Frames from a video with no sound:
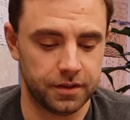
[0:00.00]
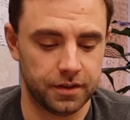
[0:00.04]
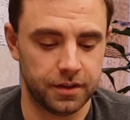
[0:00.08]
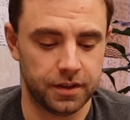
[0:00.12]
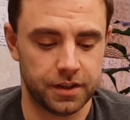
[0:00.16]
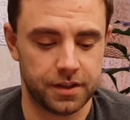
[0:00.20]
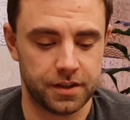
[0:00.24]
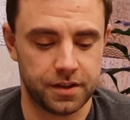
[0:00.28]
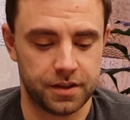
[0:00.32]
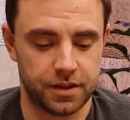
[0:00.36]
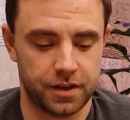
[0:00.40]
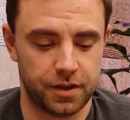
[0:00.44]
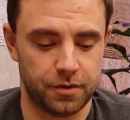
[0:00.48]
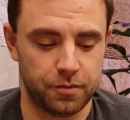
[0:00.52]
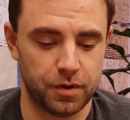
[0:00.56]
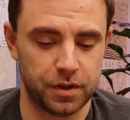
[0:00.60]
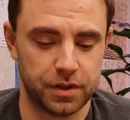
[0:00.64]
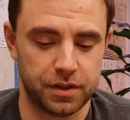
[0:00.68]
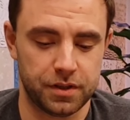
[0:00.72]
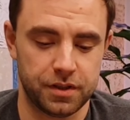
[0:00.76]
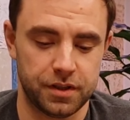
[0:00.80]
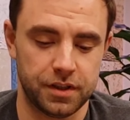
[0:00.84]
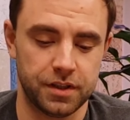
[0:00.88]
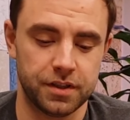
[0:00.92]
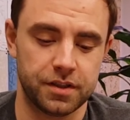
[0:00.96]
Let's see
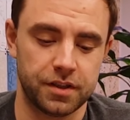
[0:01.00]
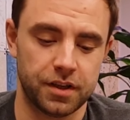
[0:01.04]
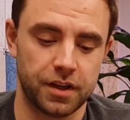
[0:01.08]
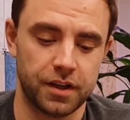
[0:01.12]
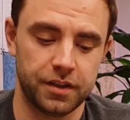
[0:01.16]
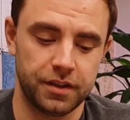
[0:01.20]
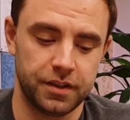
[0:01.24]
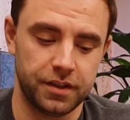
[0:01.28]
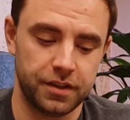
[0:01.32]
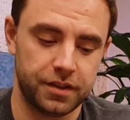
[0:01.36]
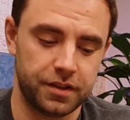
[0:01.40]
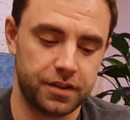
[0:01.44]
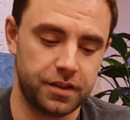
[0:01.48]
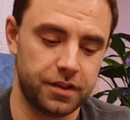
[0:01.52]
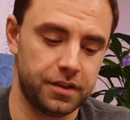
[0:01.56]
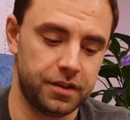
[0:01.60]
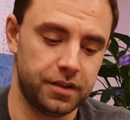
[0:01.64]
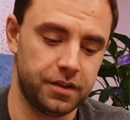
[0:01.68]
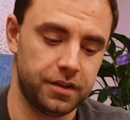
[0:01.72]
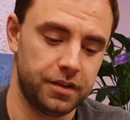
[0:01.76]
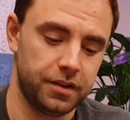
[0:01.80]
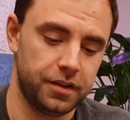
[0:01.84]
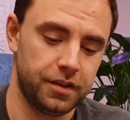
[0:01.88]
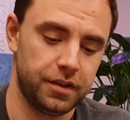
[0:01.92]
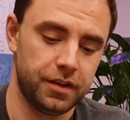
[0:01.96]
what's inside this
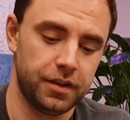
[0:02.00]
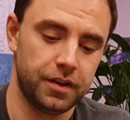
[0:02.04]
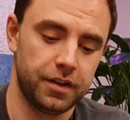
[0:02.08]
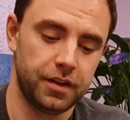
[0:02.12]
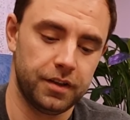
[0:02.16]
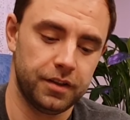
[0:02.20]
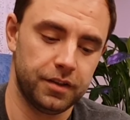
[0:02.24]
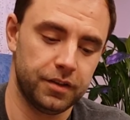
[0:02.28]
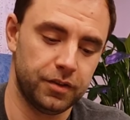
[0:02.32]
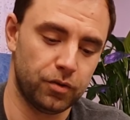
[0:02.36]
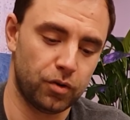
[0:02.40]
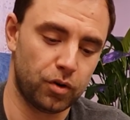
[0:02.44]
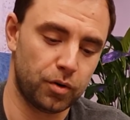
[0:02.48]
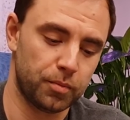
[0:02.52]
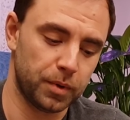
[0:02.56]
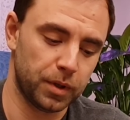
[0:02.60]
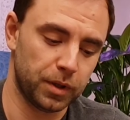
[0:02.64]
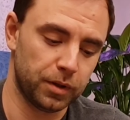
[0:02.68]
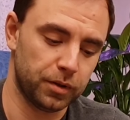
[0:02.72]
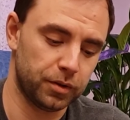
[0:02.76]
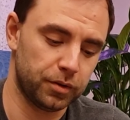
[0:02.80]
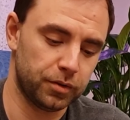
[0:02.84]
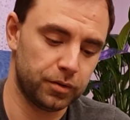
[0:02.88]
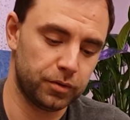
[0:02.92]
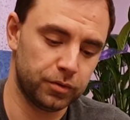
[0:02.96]
normal
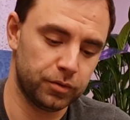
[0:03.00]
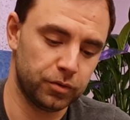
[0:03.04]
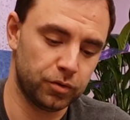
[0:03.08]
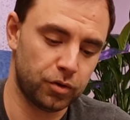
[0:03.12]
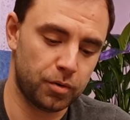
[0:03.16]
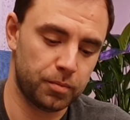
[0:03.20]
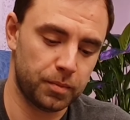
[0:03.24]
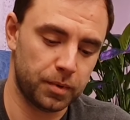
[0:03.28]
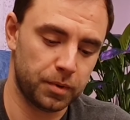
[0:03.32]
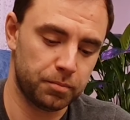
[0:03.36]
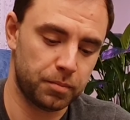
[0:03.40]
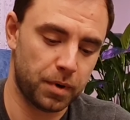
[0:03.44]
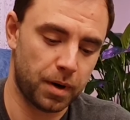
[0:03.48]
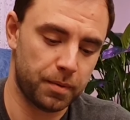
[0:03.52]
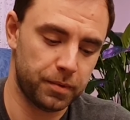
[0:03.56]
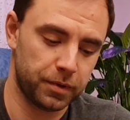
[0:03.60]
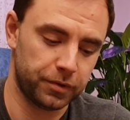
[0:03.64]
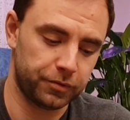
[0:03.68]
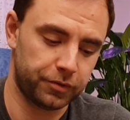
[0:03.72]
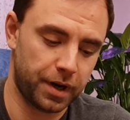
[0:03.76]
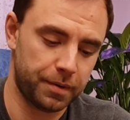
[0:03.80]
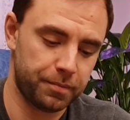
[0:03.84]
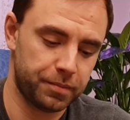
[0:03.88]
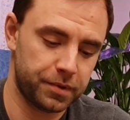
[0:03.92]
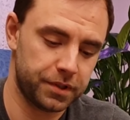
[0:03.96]
bubble
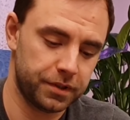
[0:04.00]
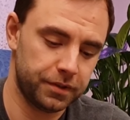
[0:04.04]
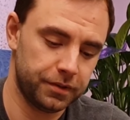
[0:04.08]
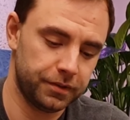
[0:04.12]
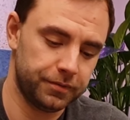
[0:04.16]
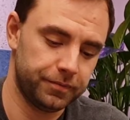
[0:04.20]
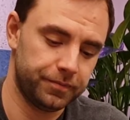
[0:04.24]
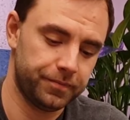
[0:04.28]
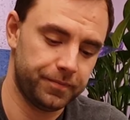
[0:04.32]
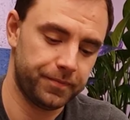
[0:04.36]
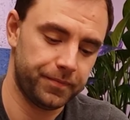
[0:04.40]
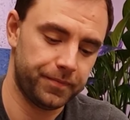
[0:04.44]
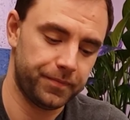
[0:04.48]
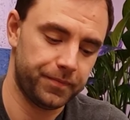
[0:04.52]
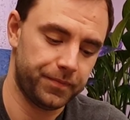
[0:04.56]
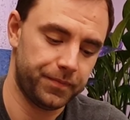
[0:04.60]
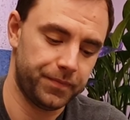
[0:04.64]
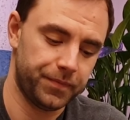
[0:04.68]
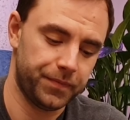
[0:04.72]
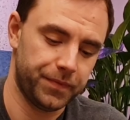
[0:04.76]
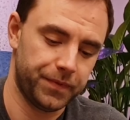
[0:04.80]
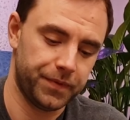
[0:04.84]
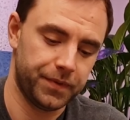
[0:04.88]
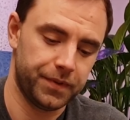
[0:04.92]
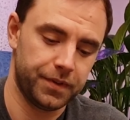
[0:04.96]
wrap
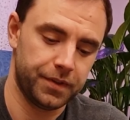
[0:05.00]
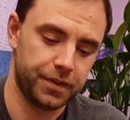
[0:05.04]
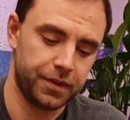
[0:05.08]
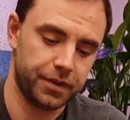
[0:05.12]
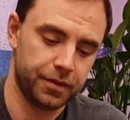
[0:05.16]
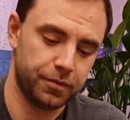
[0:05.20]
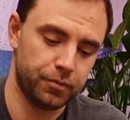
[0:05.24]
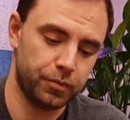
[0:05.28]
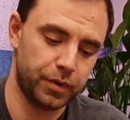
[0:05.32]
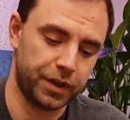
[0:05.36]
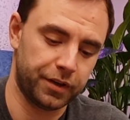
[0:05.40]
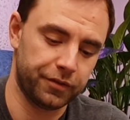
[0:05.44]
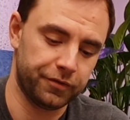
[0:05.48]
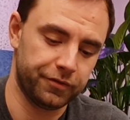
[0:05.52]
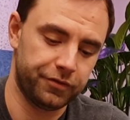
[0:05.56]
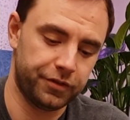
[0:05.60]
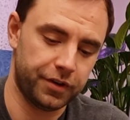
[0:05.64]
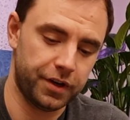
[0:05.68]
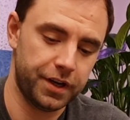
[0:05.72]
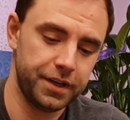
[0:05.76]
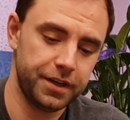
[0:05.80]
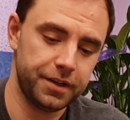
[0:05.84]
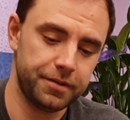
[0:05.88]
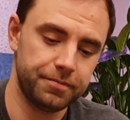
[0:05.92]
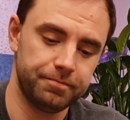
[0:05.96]
we can
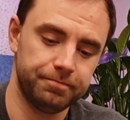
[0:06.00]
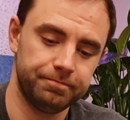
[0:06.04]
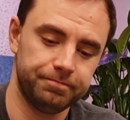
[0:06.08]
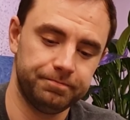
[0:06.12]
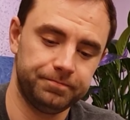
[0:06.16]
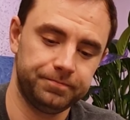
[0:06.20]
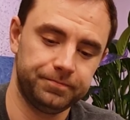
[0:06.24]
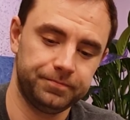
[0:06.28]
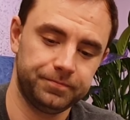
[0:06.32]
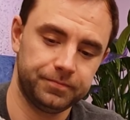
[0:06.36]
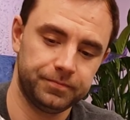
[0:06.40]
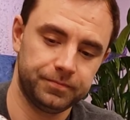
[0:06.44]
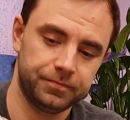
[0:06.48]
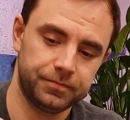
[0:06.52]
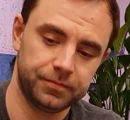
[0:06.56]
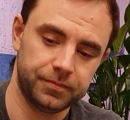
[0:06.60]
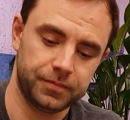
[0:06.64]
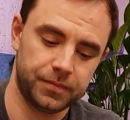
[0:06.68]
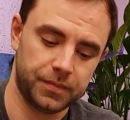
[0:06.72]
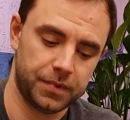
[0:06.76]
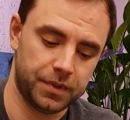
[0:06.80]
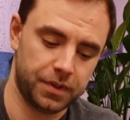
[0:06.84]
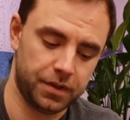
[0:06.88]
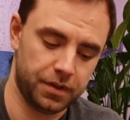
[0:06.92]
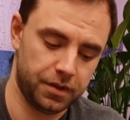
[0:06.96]
find.
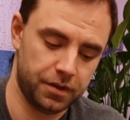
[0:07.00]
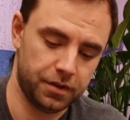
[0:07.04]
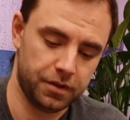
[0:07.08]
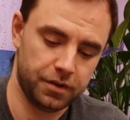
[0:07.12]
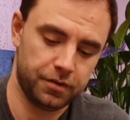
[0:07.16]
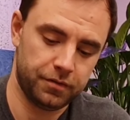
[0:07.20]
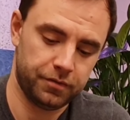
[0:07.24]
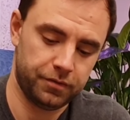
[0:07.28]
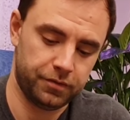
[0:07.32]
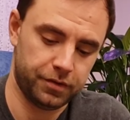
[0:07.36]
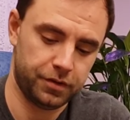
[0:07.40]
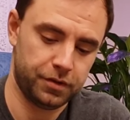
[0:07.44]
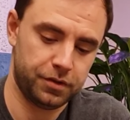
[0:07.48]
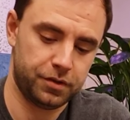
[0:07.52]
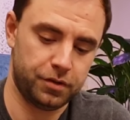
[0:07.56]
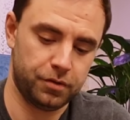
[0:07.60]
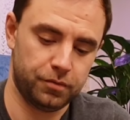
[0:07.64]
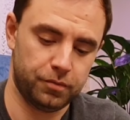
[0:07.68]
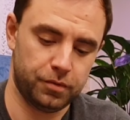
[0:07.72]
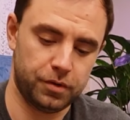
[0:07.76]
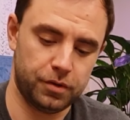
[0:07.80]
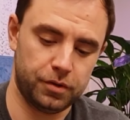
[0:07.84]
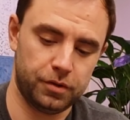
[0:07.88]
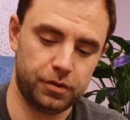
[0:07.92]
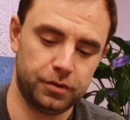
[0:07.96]
First of
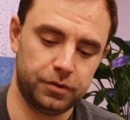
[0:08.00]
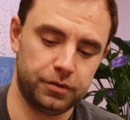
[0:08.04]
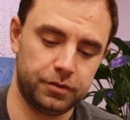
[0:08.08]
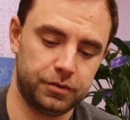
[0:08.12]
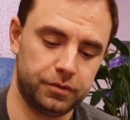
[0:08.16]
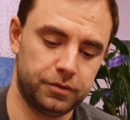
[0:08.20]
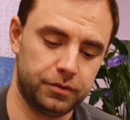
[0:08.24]
all,